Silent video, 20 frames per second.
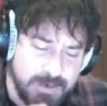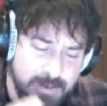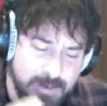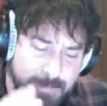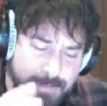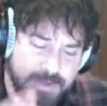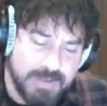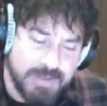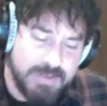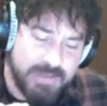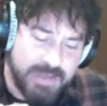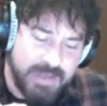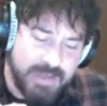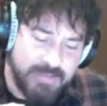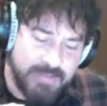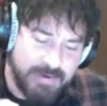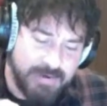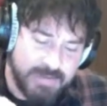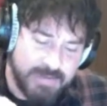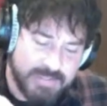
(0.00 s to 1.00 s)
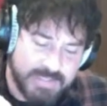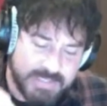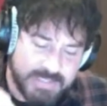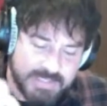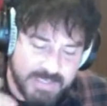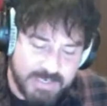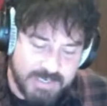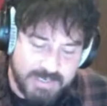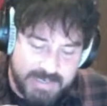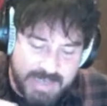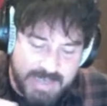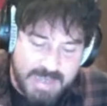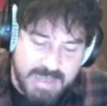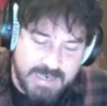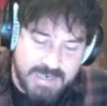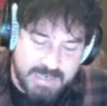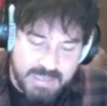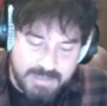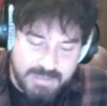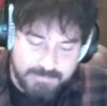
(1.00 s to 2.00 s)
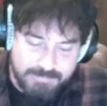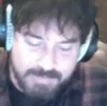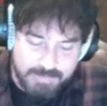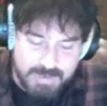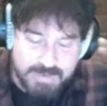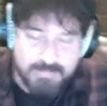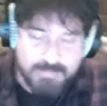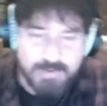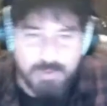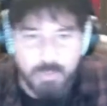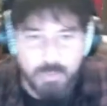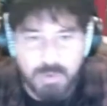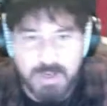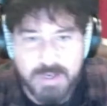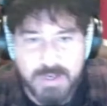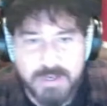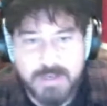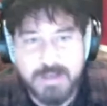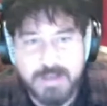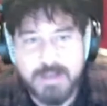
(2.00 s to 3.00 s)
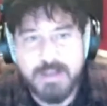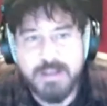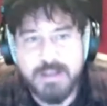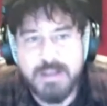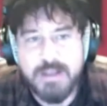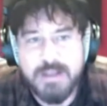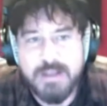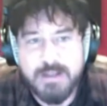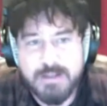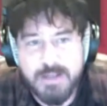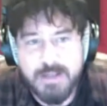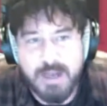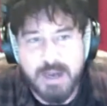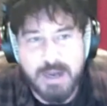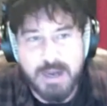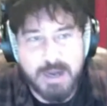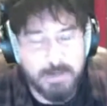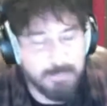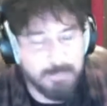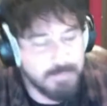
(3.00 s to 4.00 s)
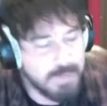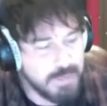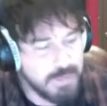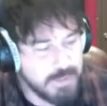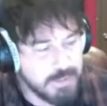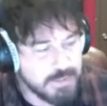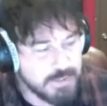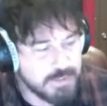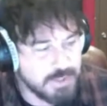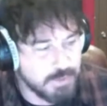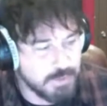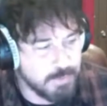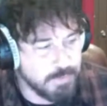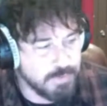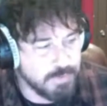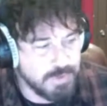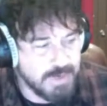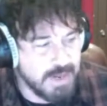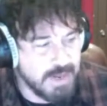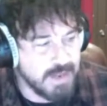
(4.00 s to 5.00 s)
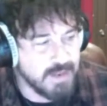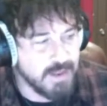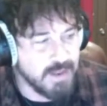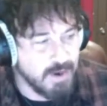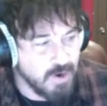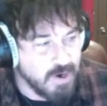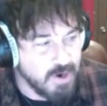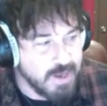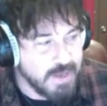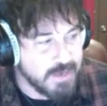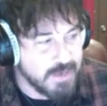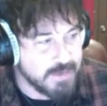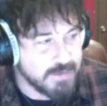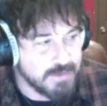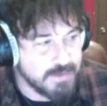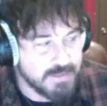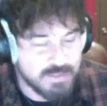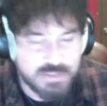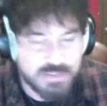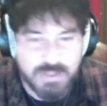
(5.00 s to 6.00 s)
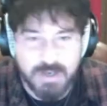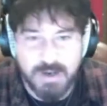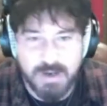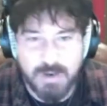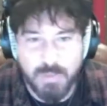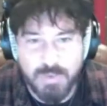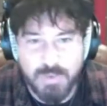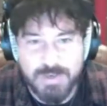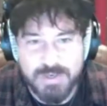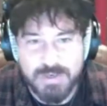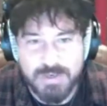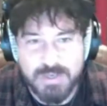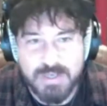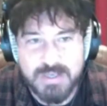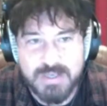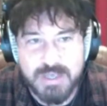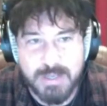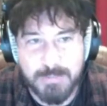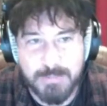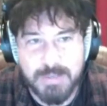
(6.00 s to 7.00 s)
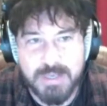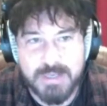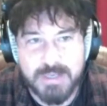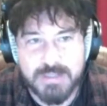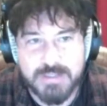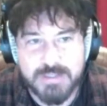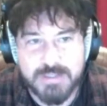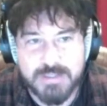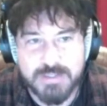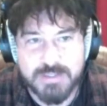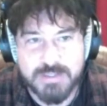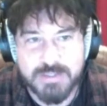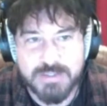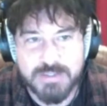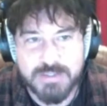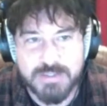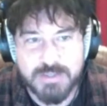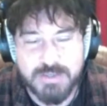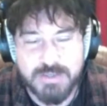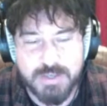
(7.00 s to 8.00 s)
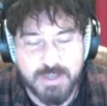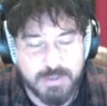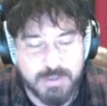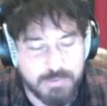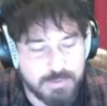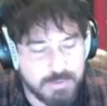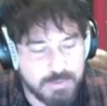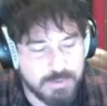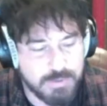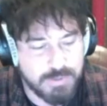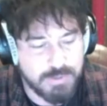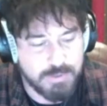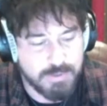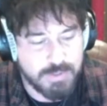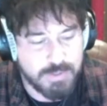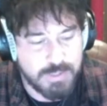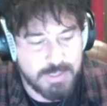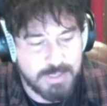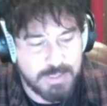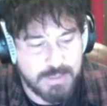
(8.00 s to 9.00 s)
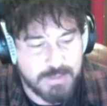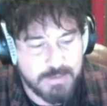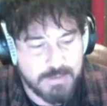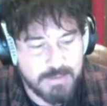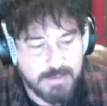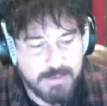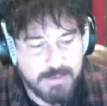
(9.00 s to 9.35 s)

put together such a guideline for everyone. So you're not learning the song when you come into the studio. You're